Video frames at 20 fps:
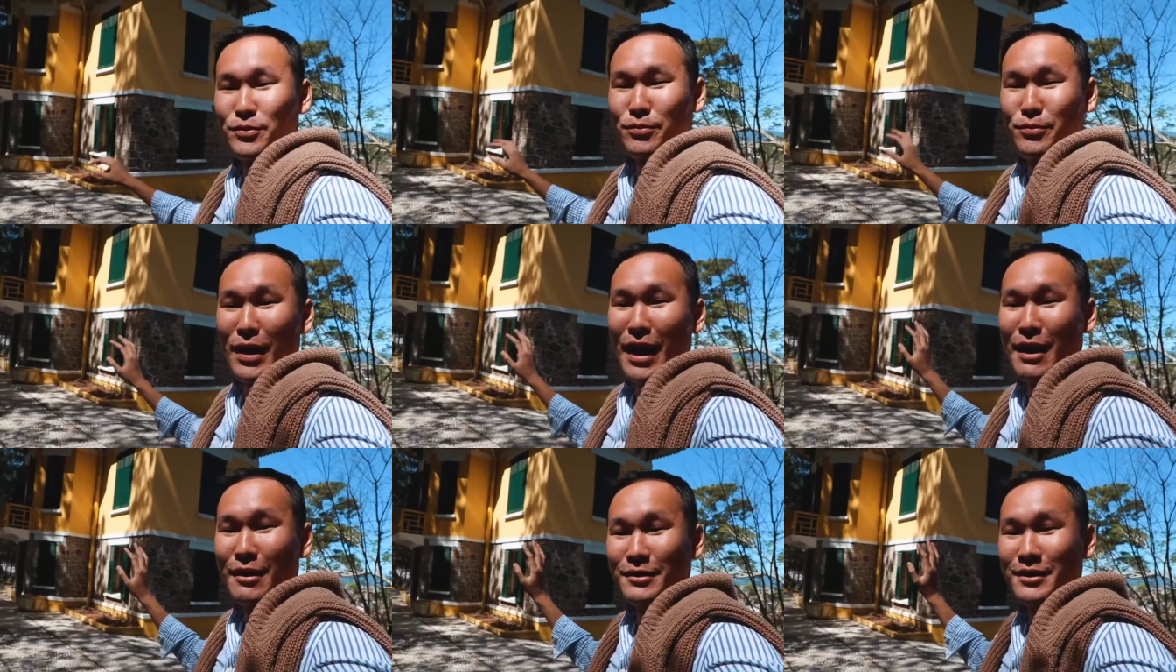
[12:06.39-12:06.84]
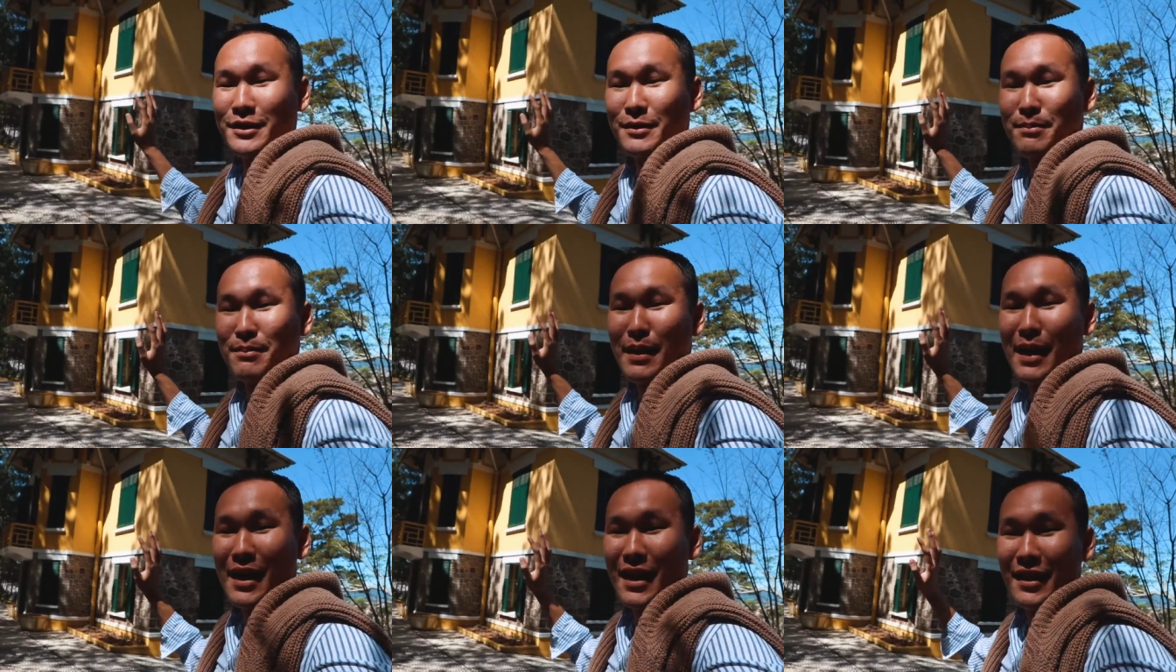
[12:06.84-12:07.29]
surrounded
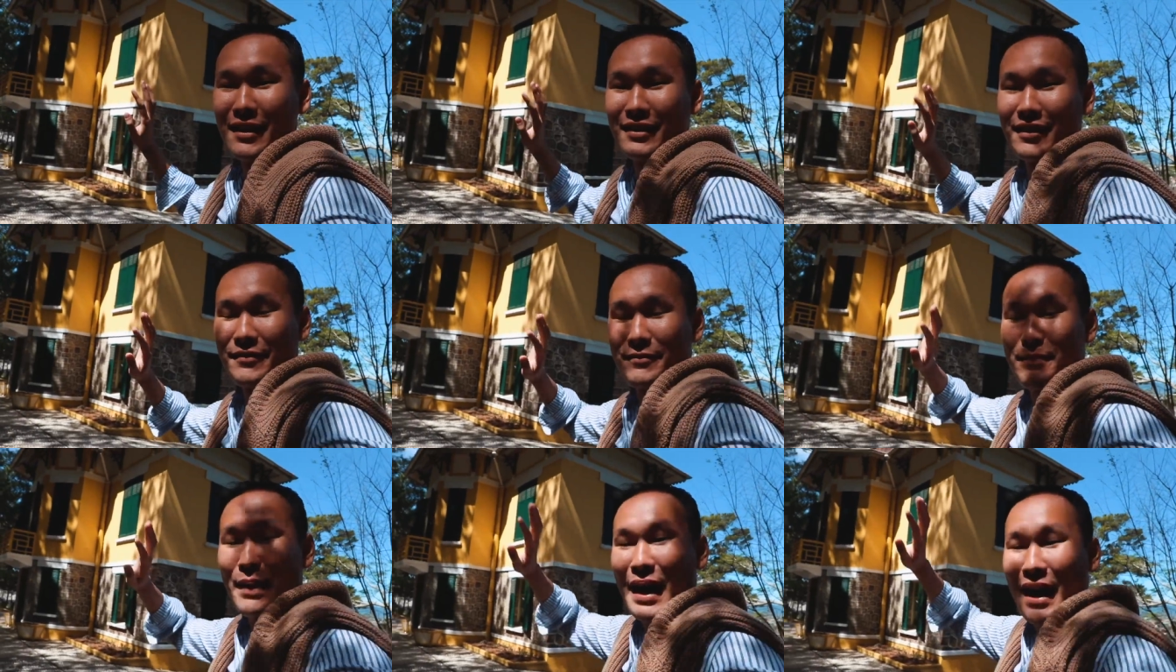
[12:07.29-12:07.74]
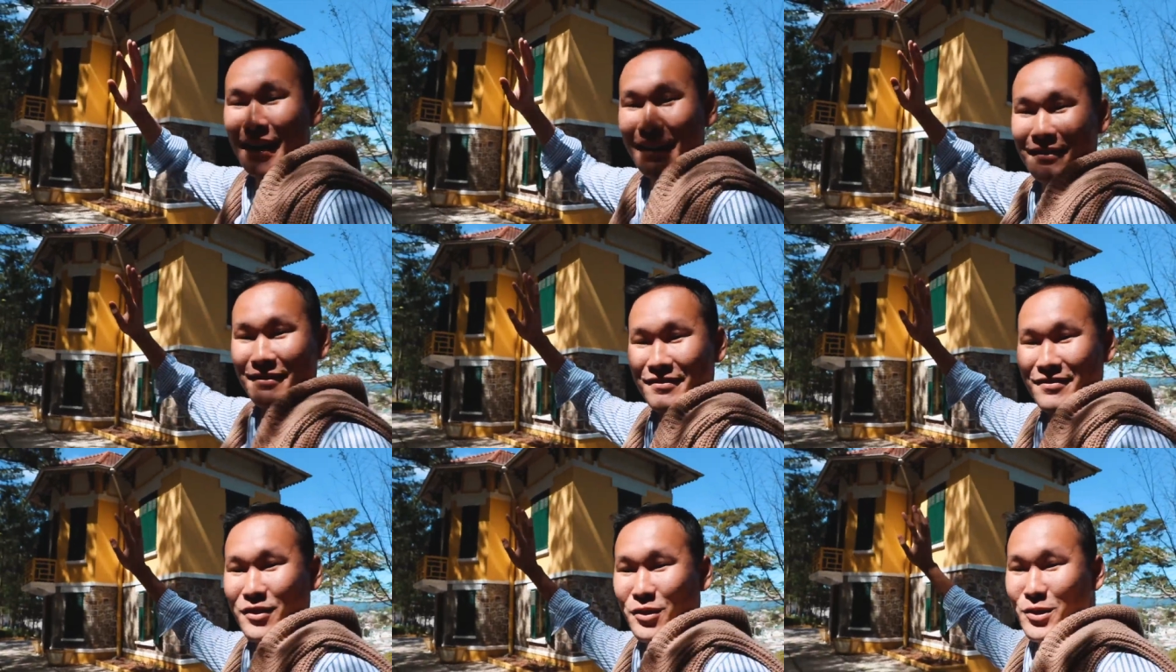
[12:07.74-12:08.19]
by
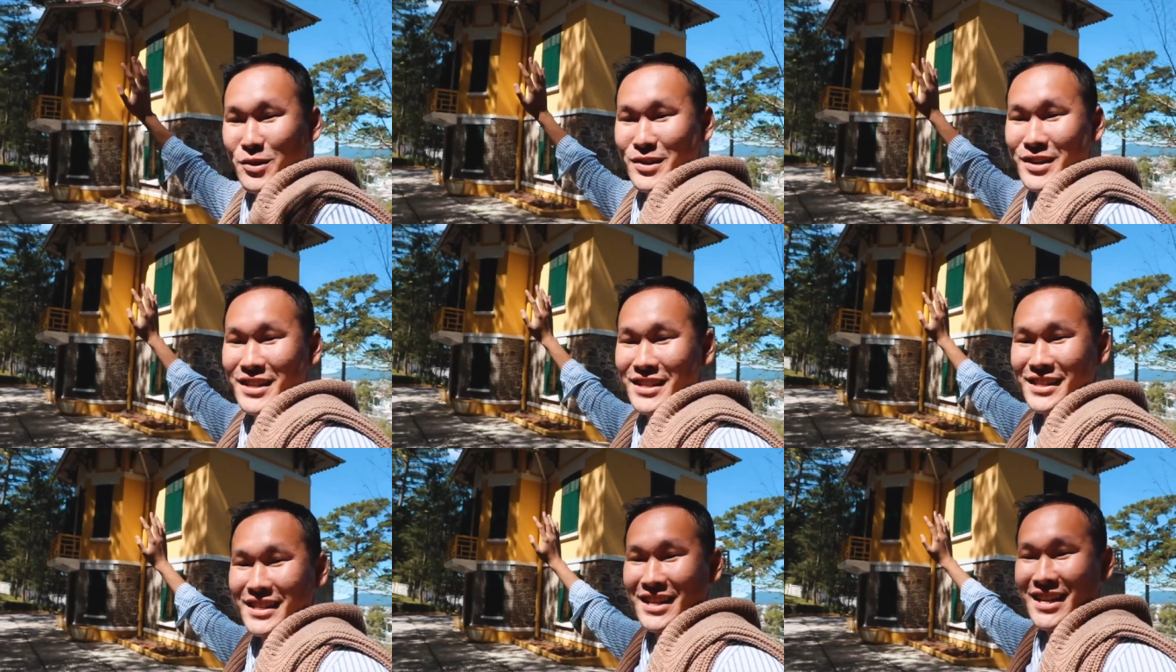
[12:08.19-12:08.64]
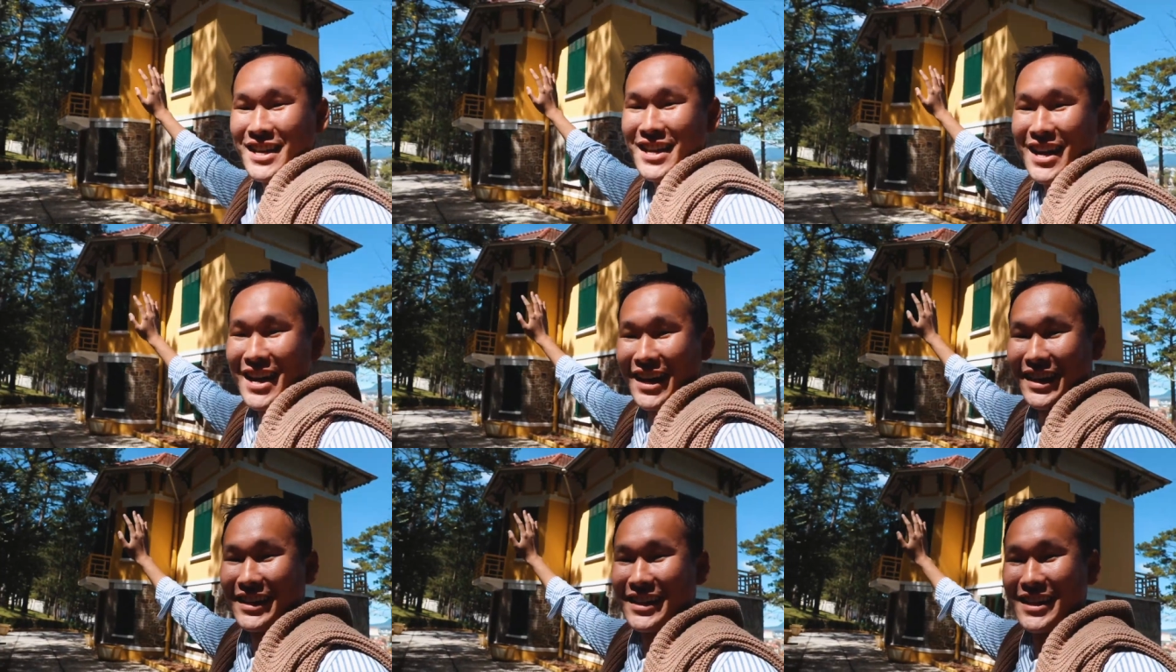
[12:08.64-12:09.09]
pine forest
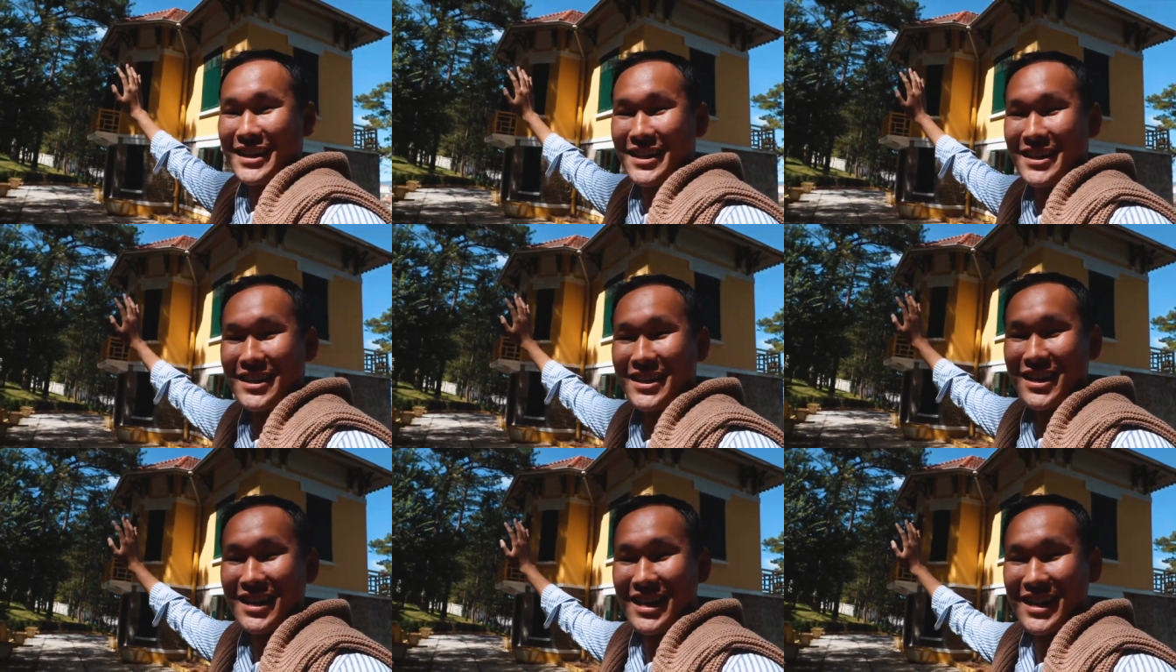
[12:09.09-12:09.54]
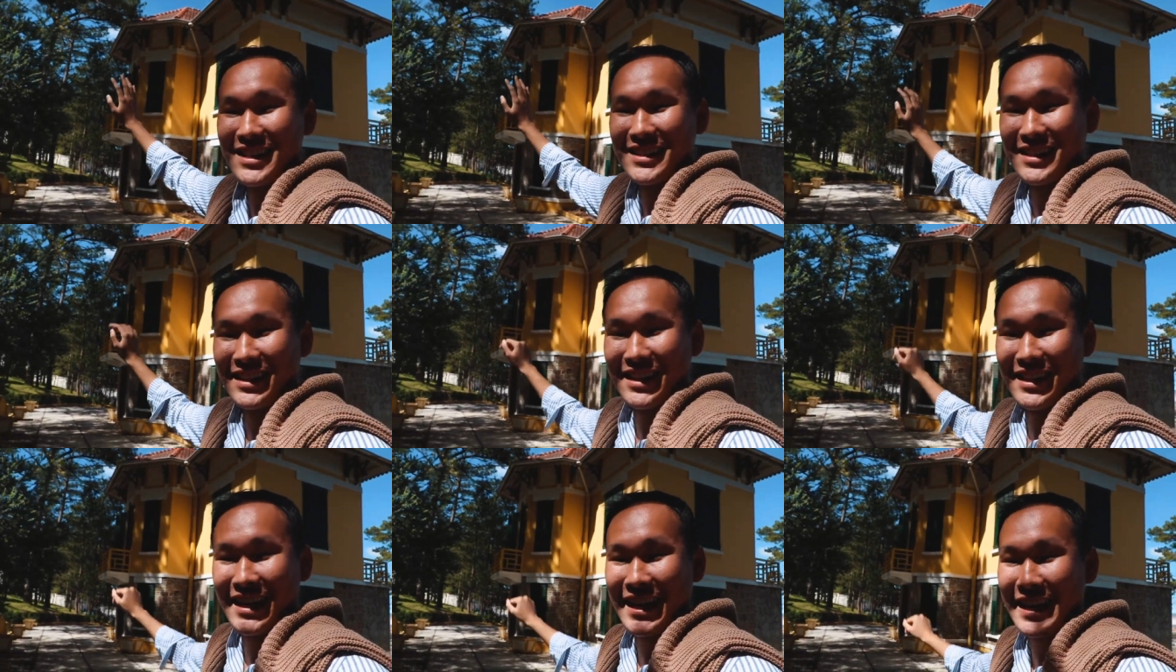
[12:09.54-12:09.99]
and here is
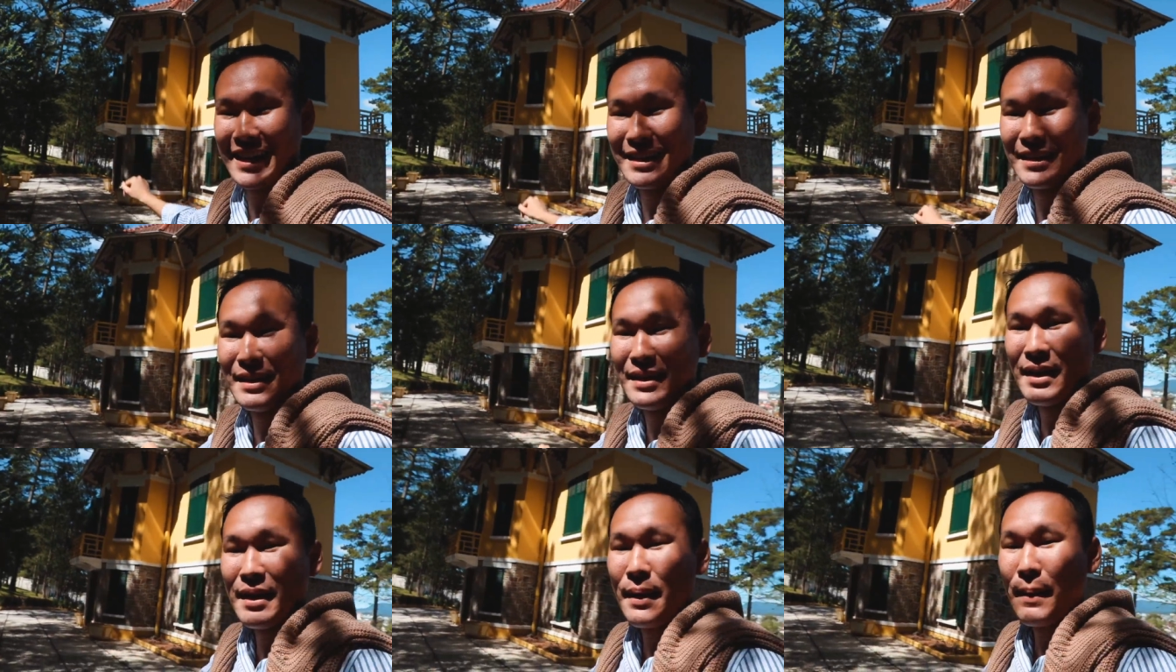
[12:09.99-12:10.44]
the king